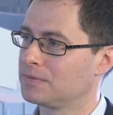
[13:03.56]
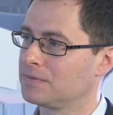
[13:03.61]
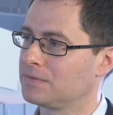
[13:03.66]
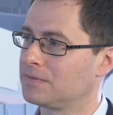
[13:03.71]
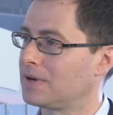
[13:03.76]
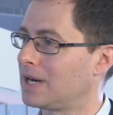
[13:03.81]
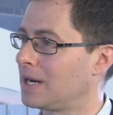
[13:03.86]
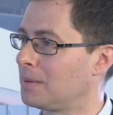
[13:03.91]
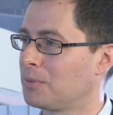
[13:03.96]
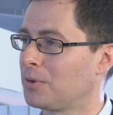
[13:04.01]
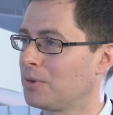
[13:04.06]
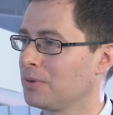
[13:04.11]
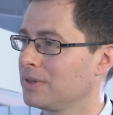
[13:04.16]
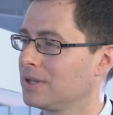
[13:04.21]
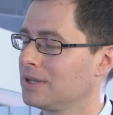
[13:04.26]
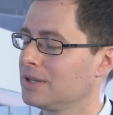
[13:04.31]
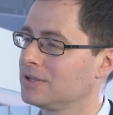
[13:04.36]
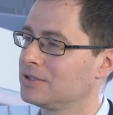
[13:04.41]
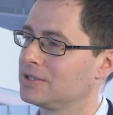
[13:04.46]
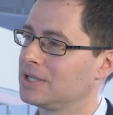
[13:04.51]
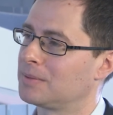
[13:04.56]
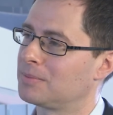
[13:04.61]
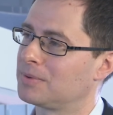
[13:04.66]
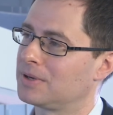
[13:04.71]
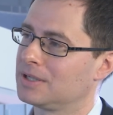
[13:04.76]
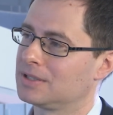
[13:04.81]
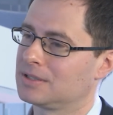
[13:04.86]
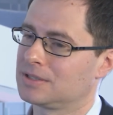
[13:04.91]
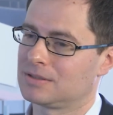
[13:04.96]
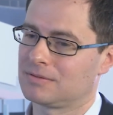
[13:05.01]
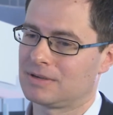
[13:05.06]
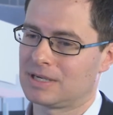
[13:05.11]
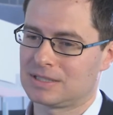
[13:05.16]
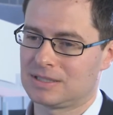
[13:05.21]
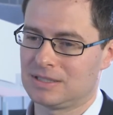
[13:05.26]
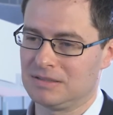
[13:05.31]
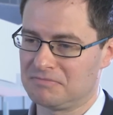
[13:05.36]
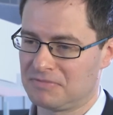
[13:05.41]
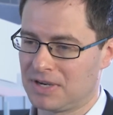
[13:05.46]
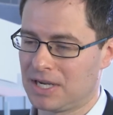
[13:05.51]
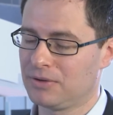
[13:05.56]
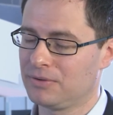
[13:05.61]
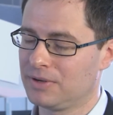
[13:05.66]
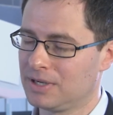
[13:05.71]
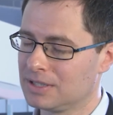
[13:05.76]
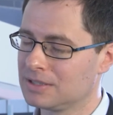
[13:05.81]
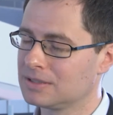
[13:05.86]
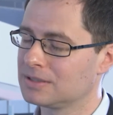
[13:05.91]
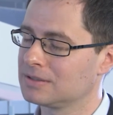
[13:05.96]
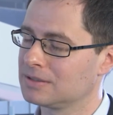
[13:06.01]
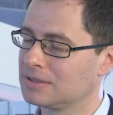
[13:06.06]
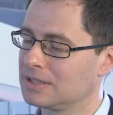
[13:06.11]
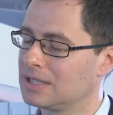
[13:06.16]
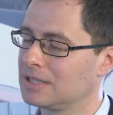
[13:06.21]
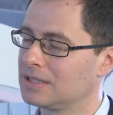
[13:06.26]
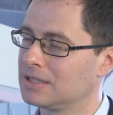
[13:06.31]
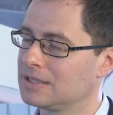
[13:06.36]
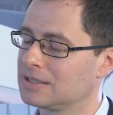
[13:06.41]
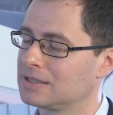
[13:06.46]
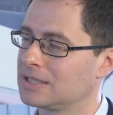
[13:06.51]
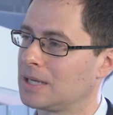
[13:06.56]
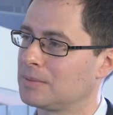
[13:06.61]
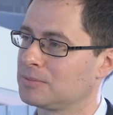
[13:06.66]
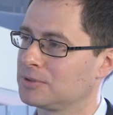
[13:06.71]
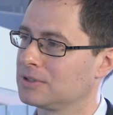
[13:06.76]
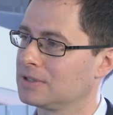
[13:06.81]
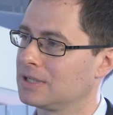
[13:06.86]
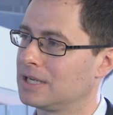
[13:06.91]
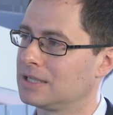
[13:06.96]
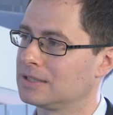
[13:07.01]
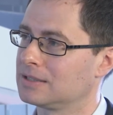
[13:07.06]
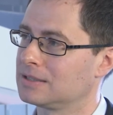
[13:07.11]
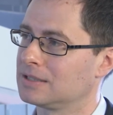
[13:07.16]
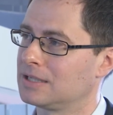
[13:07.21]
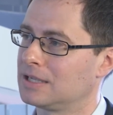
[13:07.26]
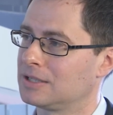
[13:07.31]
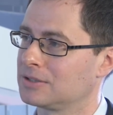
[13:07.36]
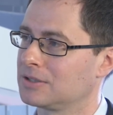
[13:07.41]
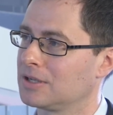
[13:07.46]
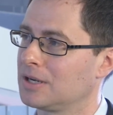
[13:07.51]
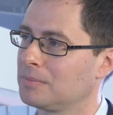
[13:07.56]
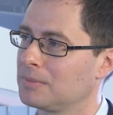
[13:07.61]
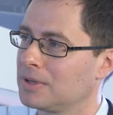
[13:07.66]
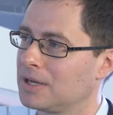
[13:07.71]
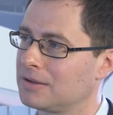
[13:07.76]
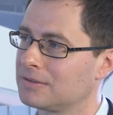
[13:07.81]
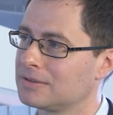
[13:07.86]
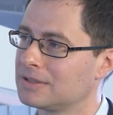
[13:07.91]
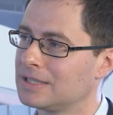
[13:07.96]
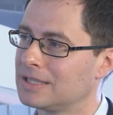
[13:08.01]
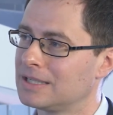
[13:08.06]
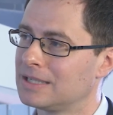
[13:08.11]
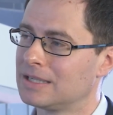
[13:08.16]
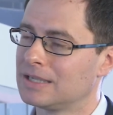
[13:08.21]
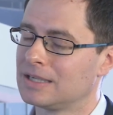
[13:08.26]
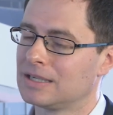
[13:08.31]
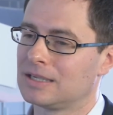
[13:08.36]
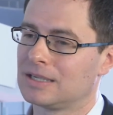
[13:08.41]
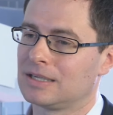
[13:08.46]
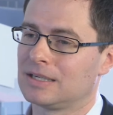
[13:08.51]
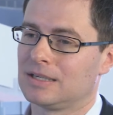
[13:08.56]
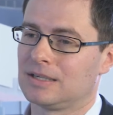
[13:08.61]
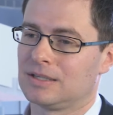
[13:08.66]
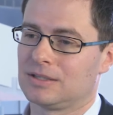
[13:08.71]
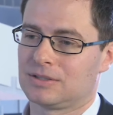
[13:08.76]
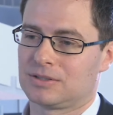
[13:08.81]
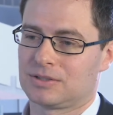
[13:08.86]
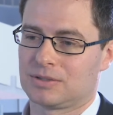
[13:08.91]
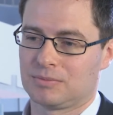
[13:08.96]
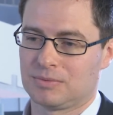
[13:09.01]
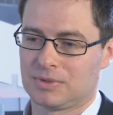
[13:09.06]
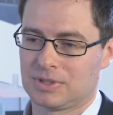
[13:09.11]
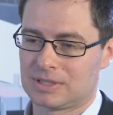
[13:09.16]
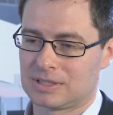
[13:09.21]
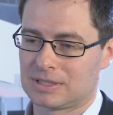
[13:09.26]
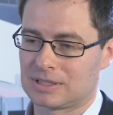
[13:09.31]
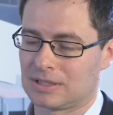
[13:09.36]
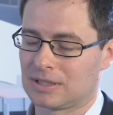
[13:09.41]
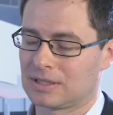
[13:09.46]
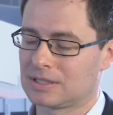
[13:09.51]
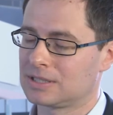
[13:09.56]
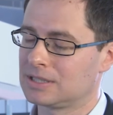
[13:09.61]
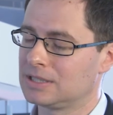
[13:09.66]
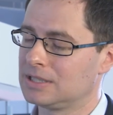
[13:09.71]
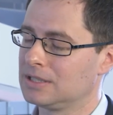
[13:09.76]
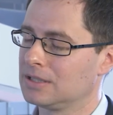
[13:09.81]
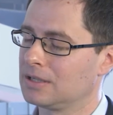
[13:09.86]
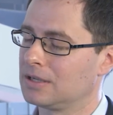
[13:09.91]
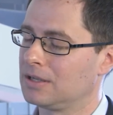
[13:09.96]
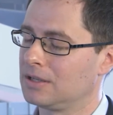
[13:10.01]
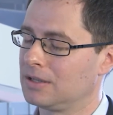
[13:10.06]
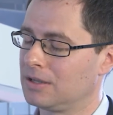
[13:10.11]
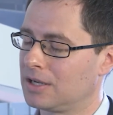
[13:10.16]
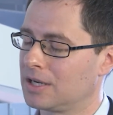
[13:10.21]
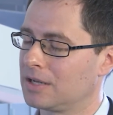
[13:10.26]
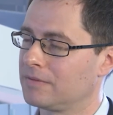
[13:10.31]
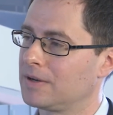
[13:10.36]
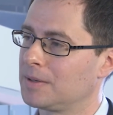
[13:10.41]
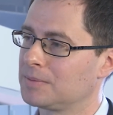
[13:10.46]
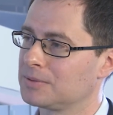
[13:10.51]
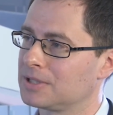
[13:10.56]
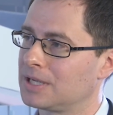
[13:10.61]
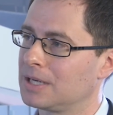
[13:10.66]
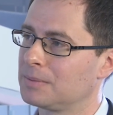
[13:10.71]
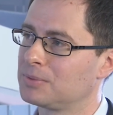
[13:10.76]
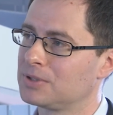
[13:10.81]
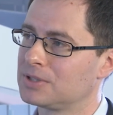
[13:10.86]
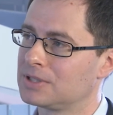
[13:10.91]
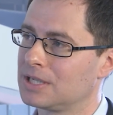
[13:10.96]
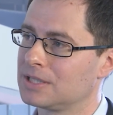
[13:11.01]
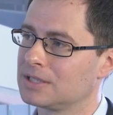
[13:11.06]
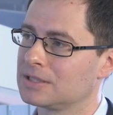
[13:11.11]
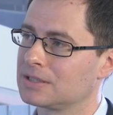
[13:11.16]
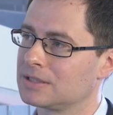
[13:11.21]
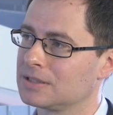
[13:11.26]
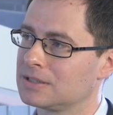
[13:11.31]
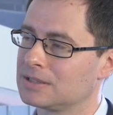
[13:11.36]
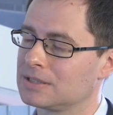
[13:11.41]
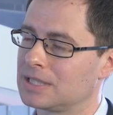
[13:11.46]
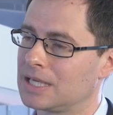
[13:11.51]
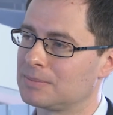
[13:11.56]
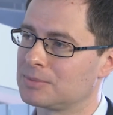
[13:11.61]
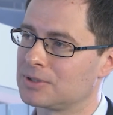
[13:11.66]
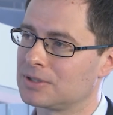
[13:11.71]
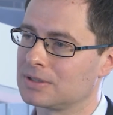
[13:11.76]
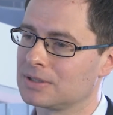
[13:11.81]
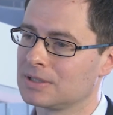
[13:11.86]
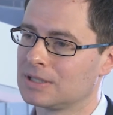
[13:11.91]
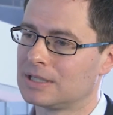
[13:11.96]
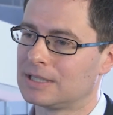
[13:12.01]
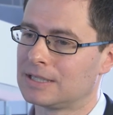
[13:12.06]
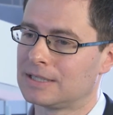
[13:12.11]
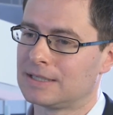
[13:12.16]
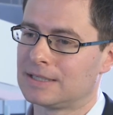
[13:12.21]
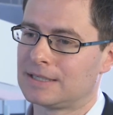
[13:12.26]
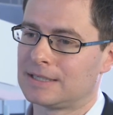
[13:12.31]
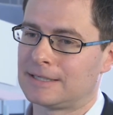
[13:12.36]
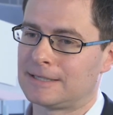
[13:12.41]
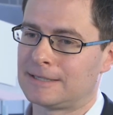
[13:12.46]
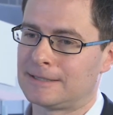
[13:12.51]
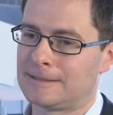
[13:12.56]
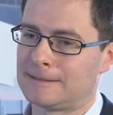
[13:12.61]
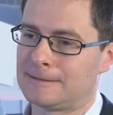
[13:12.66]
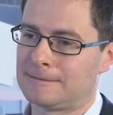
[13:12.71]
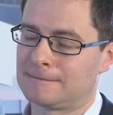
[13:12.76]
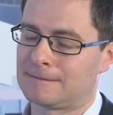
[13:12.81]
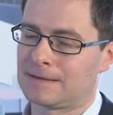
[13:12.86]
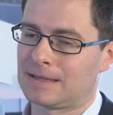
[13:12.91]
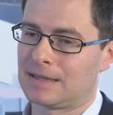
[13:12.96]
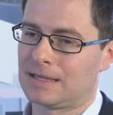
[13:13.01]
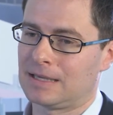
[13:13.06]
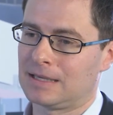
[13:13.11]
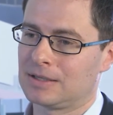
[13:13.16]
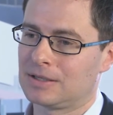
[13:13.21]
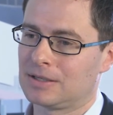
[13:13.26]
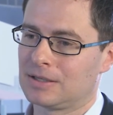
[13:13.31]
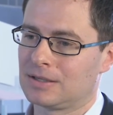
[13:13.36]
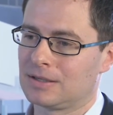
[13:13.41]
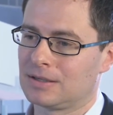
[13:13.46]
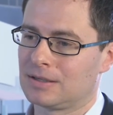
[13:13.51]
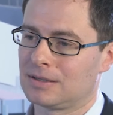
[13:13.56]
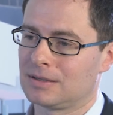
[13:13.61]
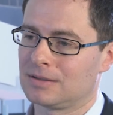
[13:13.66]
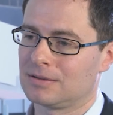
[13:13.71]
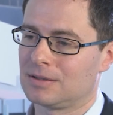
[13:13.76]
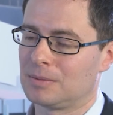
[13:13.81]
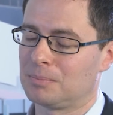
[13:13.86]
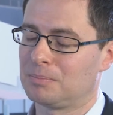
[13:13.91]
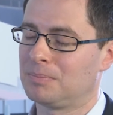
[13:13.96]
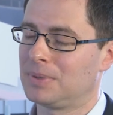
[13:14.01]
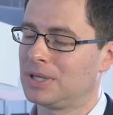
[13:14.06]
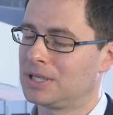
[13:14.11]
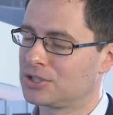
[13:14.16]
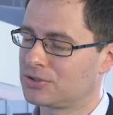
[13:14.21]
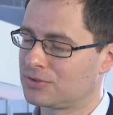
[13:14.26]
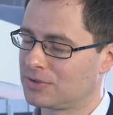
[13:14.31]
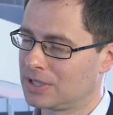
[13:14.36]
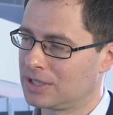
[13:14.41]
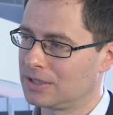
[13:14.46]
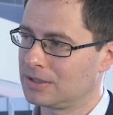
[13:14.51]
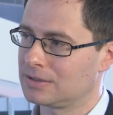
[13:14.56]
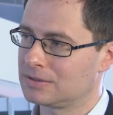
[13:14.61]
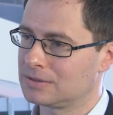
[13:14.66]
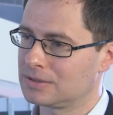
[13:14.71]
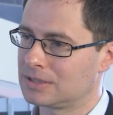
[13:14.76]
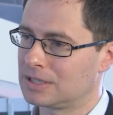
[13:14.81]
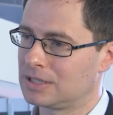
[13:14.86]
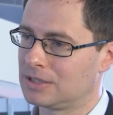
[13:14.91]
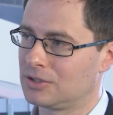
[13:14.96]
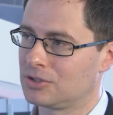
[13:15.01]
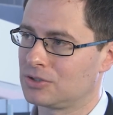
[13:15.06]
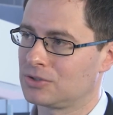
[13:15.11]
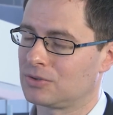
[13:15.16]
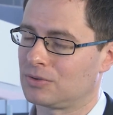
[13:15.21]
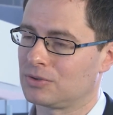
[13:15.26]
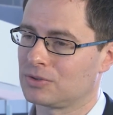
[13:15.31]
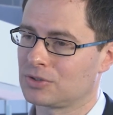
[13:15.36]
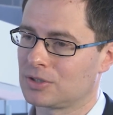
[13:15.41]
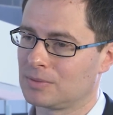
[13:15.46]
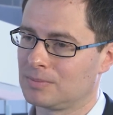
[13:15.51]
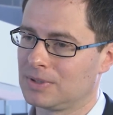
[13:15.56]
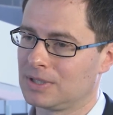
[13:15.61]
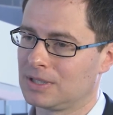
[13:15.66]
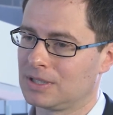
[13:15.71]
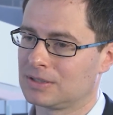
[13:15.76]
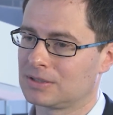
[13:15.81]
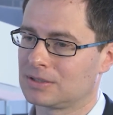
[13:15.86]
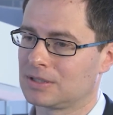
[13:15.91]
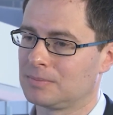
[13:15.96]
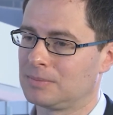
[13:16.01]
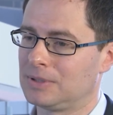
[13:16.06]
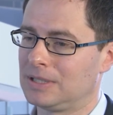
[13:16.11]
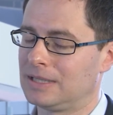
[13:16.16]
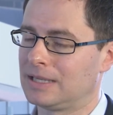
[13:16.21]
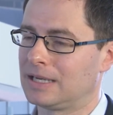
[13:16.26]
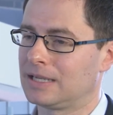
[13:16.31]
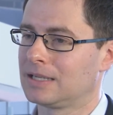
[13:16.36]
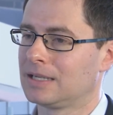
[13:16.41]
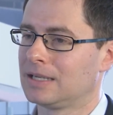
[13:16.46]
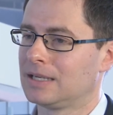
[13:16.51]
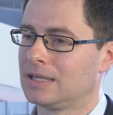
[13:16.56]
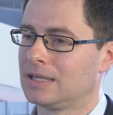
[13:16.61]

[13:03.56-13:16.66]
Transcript: far more than the share price. So actually valuation in Samsung has come down. So we still see a lot of upside potential in Samsung. I think the big trigger in the short term here is going to be that